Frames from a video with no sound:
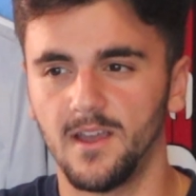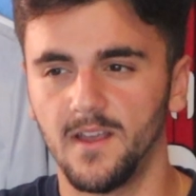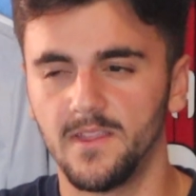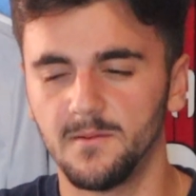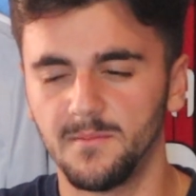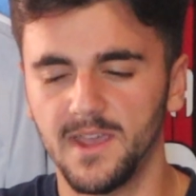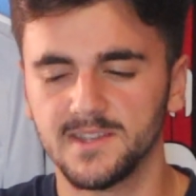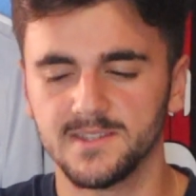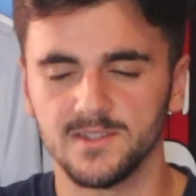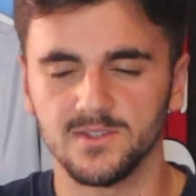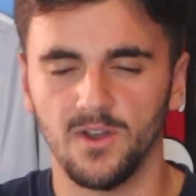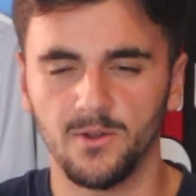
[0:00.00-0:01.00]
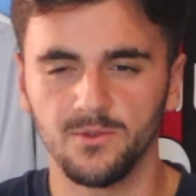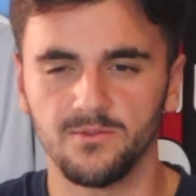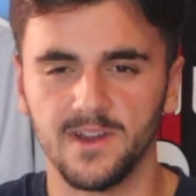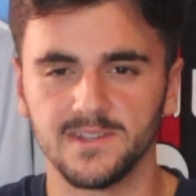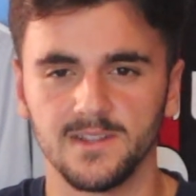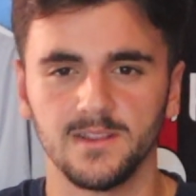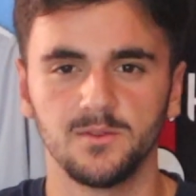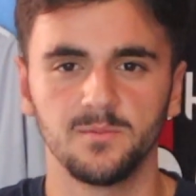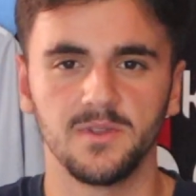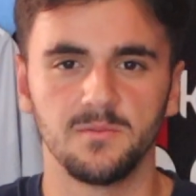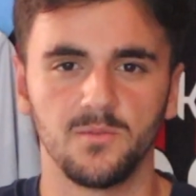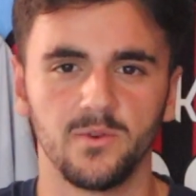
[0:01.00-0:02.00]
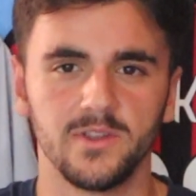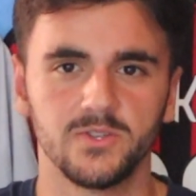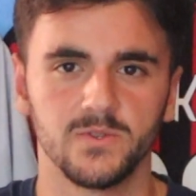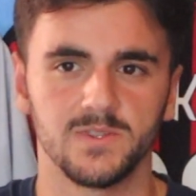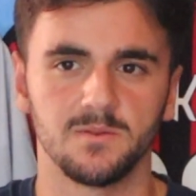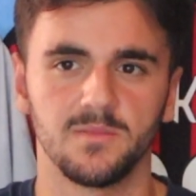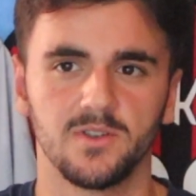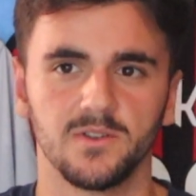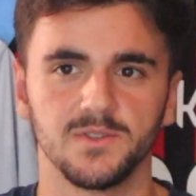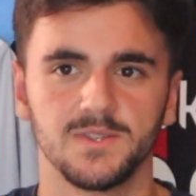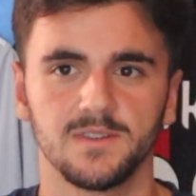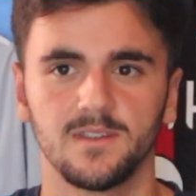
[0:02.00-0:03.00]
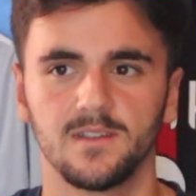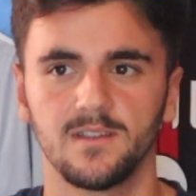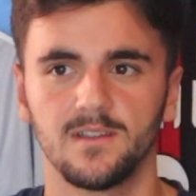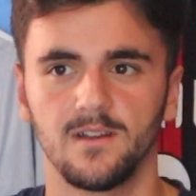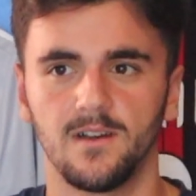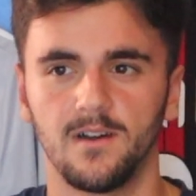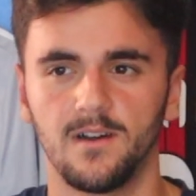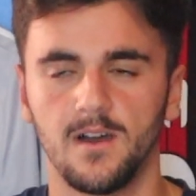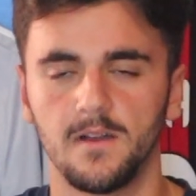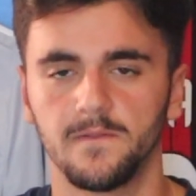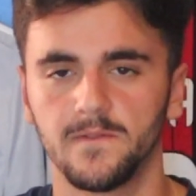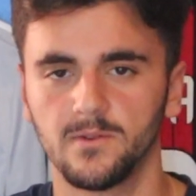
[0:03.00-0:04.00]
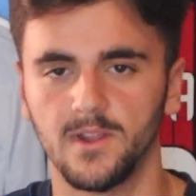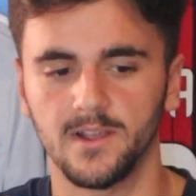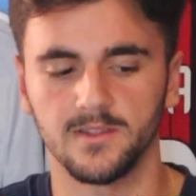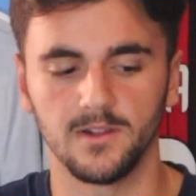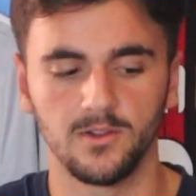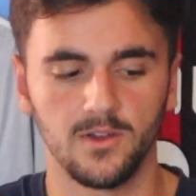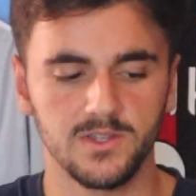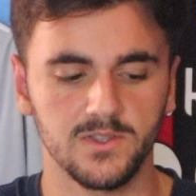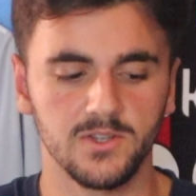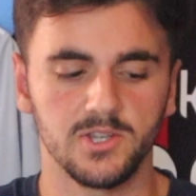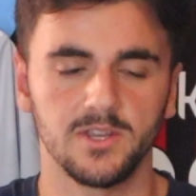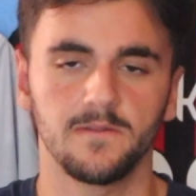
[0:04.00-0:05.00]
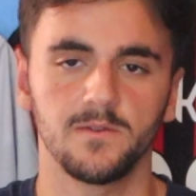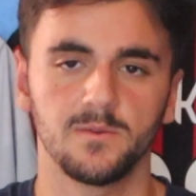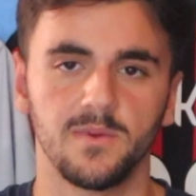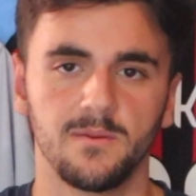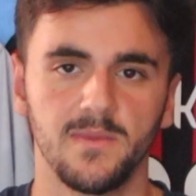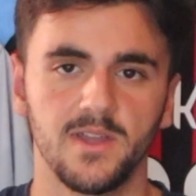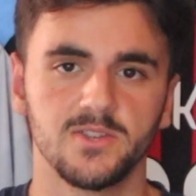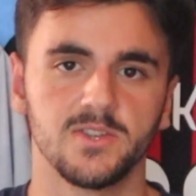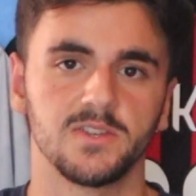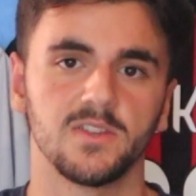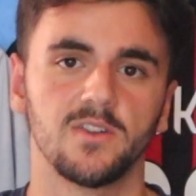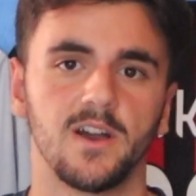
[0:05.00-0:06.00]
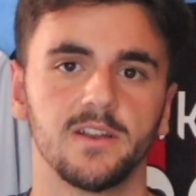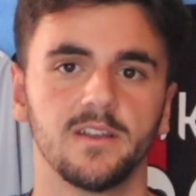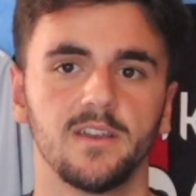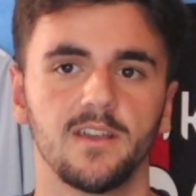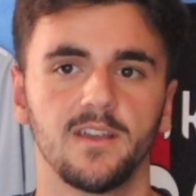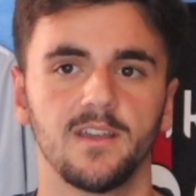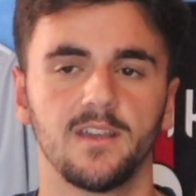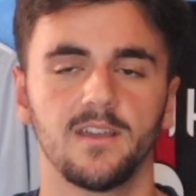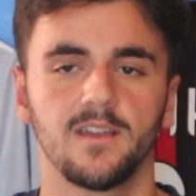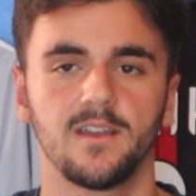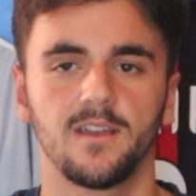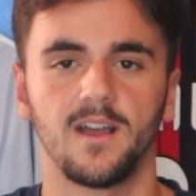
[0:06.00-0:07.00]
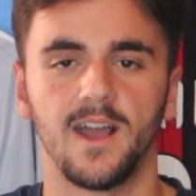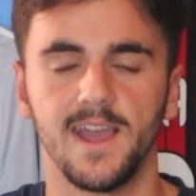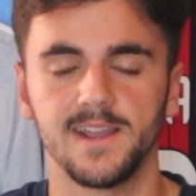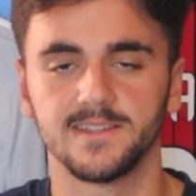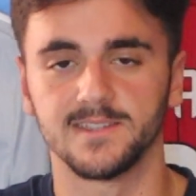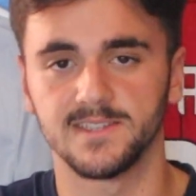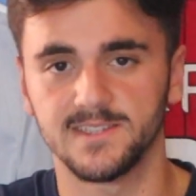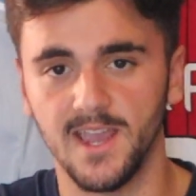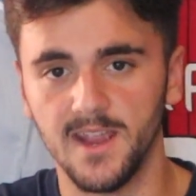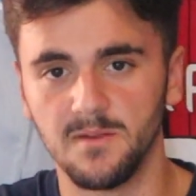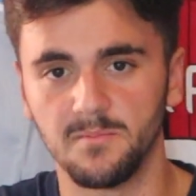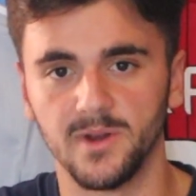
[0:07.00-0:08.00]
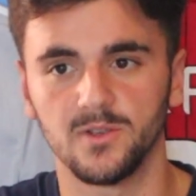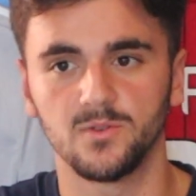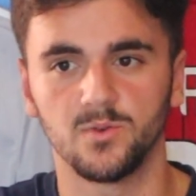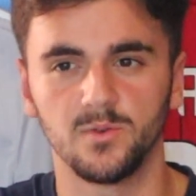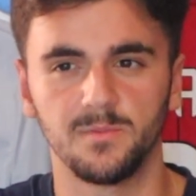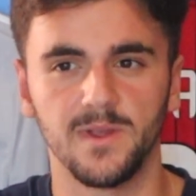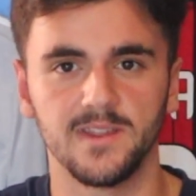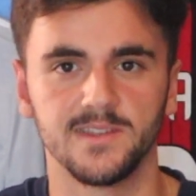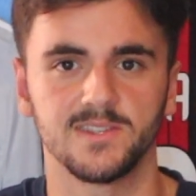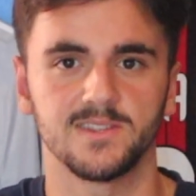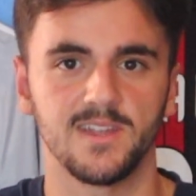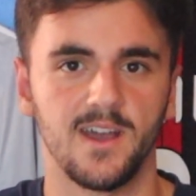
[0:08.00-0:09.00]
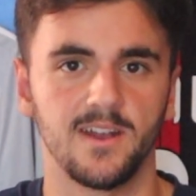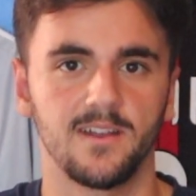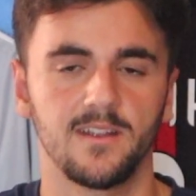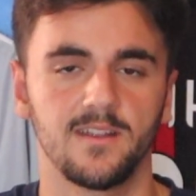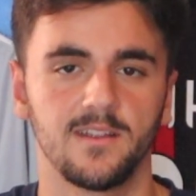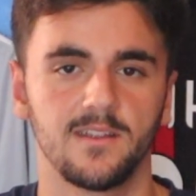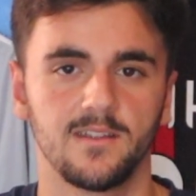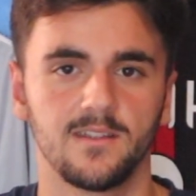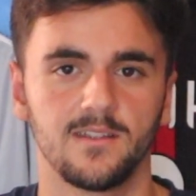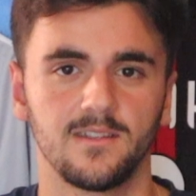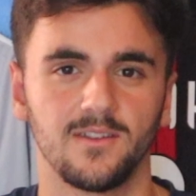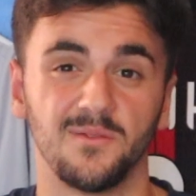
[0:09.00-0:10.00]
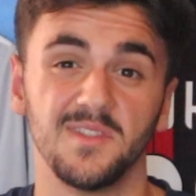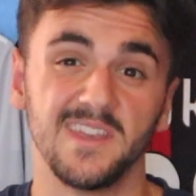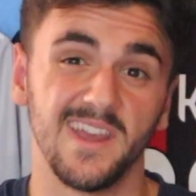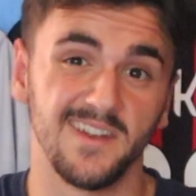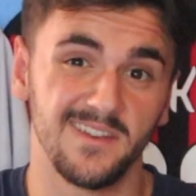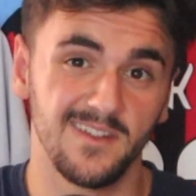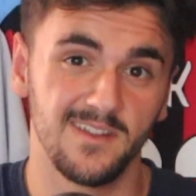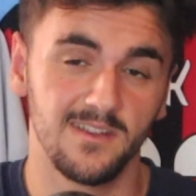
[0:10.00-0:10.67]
And then makes the title race a little bit more interesting, because I feel like the loss to Sheffield by Manchester United, I hate to say it, but it could be the start of the end.